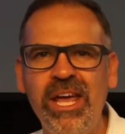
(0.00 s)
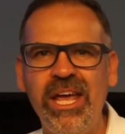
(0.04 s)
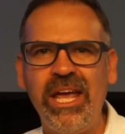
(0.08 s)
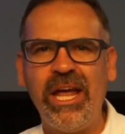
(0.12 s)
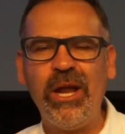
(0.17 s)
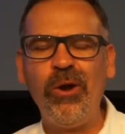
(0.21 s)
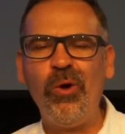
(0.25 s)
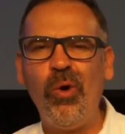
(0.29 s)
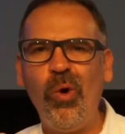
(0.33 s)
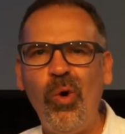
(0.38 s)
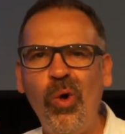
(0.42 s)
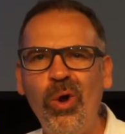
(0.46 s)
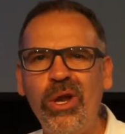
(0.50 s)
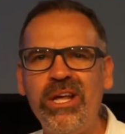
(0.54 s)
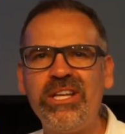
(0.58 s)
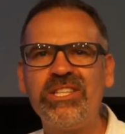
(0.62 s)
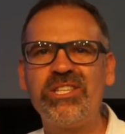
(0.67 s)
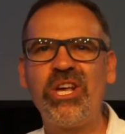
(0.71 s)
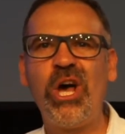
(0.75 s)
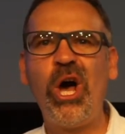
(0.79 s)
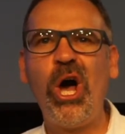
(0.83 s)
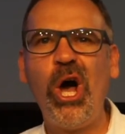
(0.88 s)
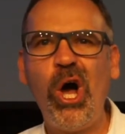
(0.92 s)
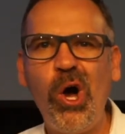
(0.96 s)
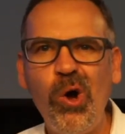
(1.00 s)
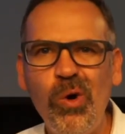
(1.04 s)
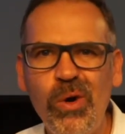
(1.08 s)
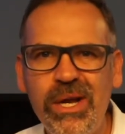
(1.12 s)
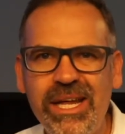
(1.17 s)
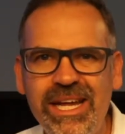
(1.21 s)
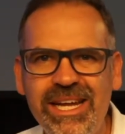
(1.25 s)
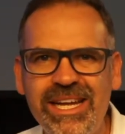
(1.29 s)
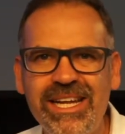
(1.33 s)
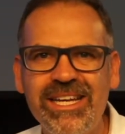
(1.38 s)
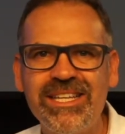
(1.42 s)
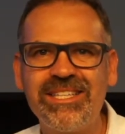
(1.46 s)
in all his
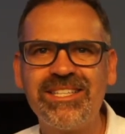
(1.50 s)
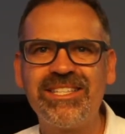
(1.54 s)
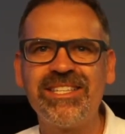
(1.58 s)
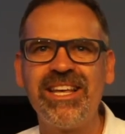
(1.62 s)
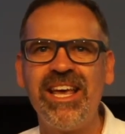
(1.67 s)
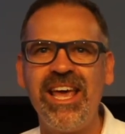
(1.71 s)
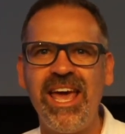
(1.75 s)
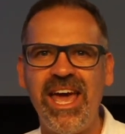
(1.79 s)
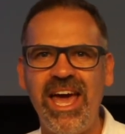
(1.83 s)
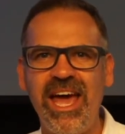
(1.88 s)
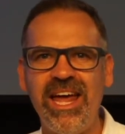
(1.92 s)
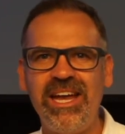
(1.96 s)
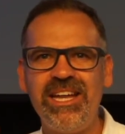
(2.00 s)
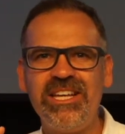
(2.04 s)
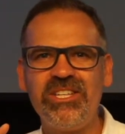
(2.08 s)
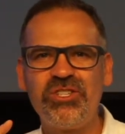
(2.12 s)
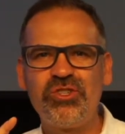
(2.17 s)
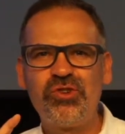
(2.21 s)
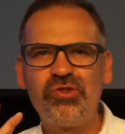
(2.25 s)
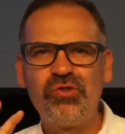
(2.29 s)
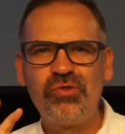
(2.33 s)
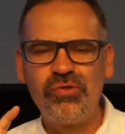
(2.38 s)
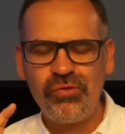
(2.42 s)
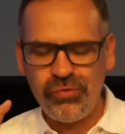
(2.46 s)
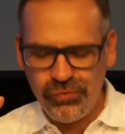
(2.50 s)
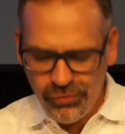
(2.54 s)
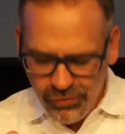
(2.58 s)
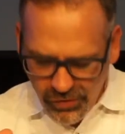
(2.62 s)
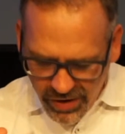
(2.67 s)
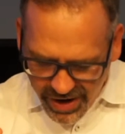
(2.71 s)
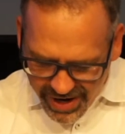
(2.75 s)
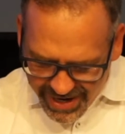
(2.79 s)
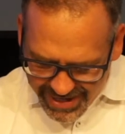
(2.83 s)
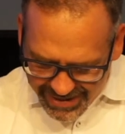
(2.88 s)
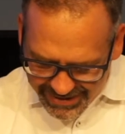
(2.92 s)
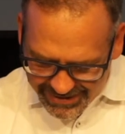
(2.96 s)
holiness and his
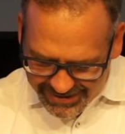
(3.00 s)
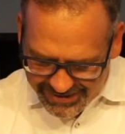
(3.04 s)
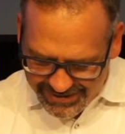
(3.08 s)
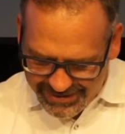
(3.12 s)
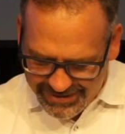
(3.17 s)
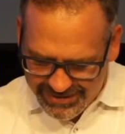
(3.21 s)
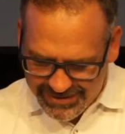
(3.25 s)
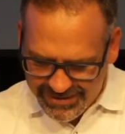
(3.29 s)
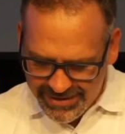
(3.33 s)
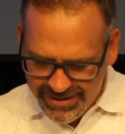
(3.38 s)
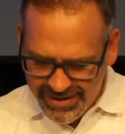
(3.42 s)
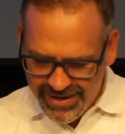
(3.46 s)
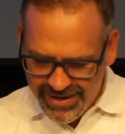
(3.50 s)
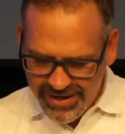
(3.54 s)
grace.